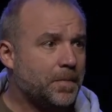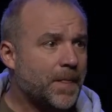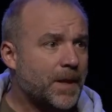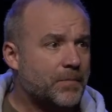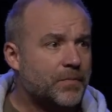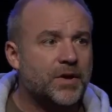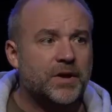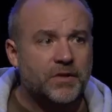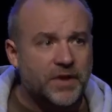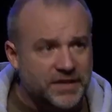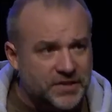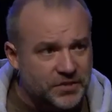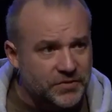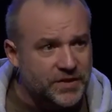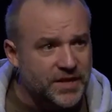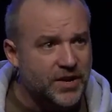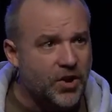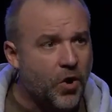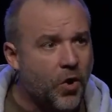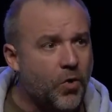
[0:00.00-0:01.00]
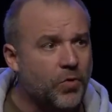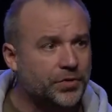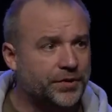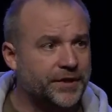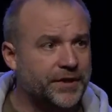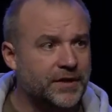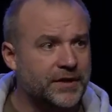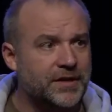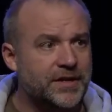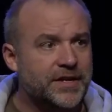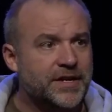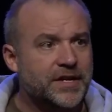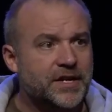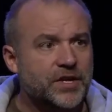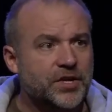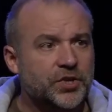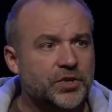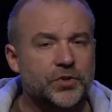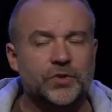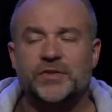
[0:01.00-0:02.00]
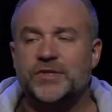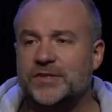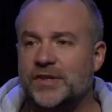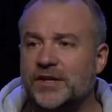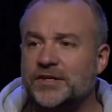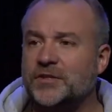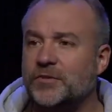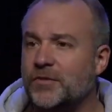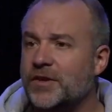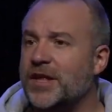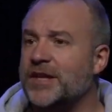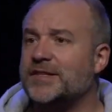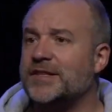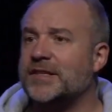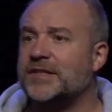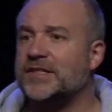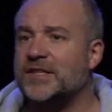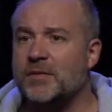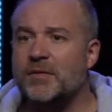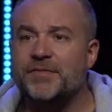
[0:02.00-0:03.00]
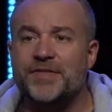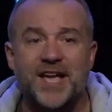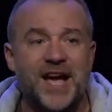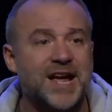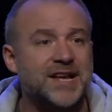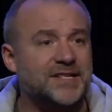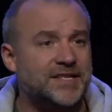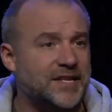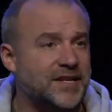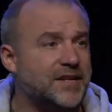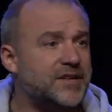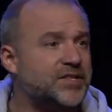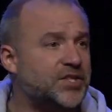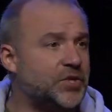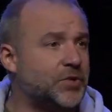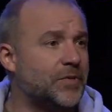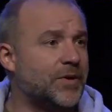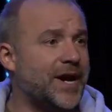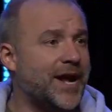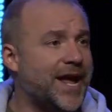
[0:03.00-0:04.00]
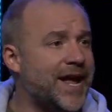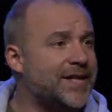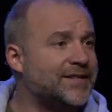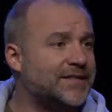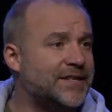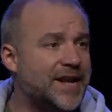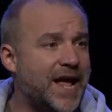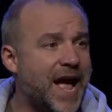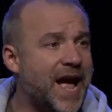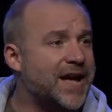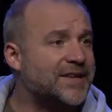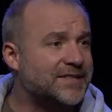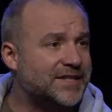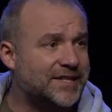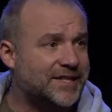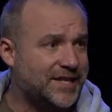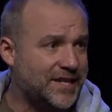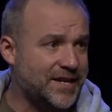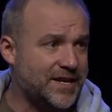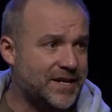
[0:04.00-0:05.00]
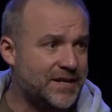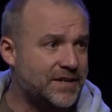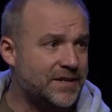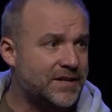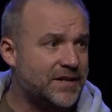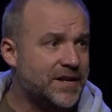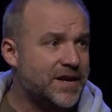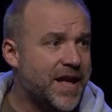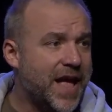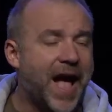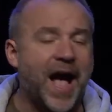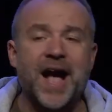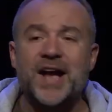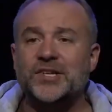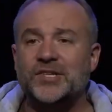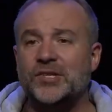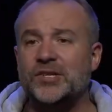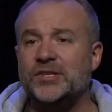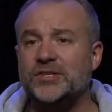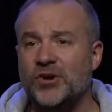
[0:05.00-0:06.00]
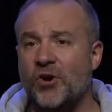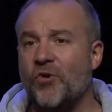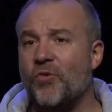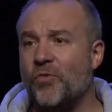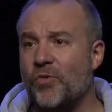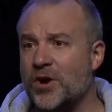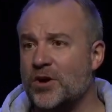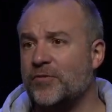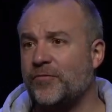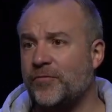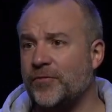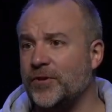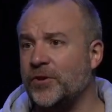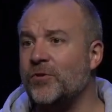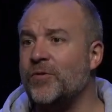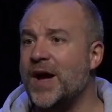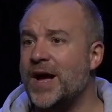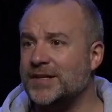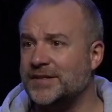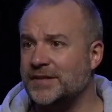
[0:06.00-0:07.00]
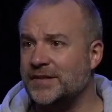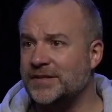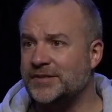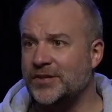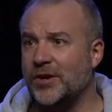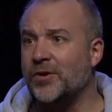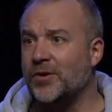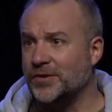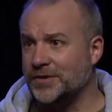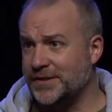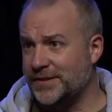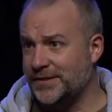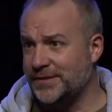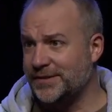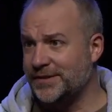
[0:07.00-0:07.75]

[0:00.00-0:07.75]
But as you get older, you'll start to realize that some of the ideas you were handed as a kid actually don't work for you as an adult.